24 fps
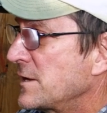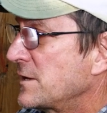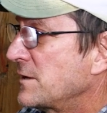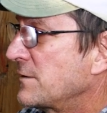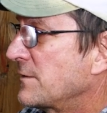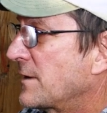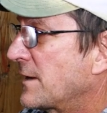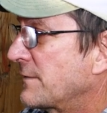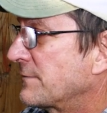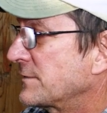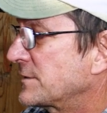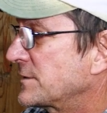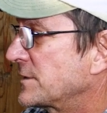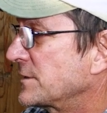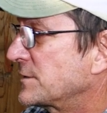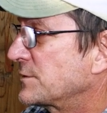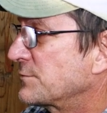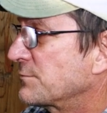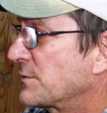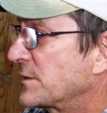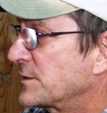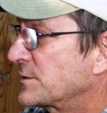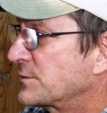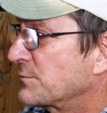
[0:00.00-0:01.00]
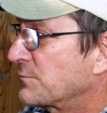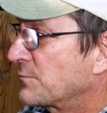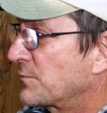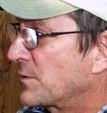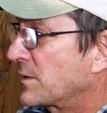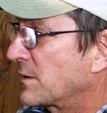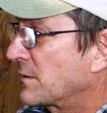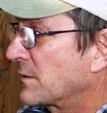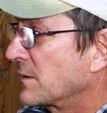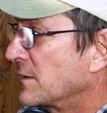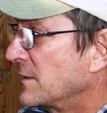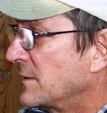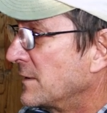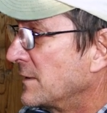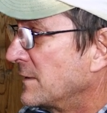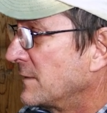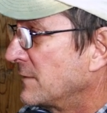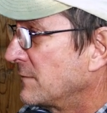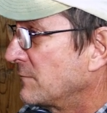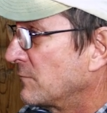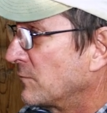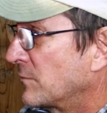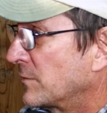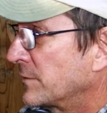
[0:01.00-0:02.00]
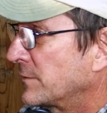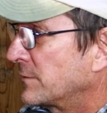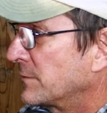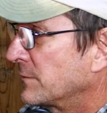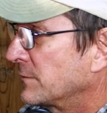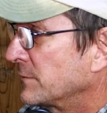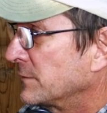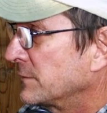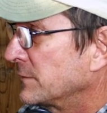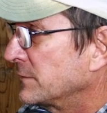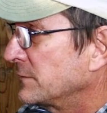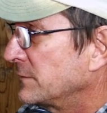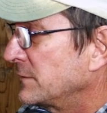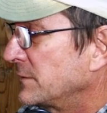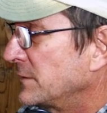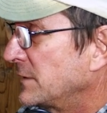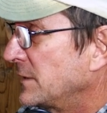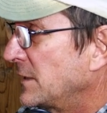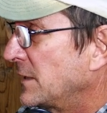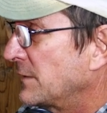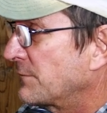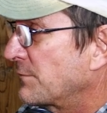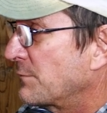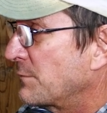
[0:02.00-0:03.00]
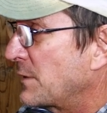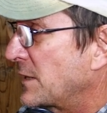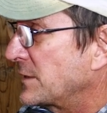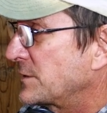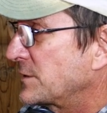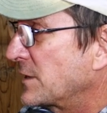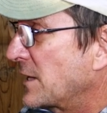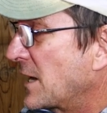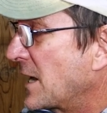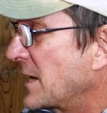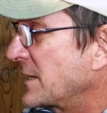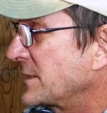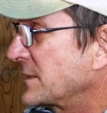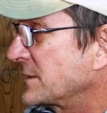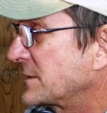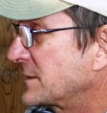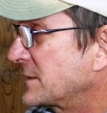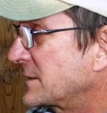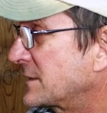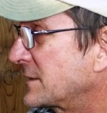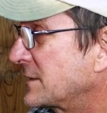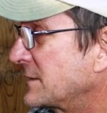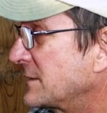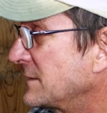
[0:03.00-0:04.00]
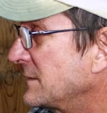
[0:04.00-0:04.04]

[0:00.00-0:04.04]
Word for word: You have a situation where what the information I just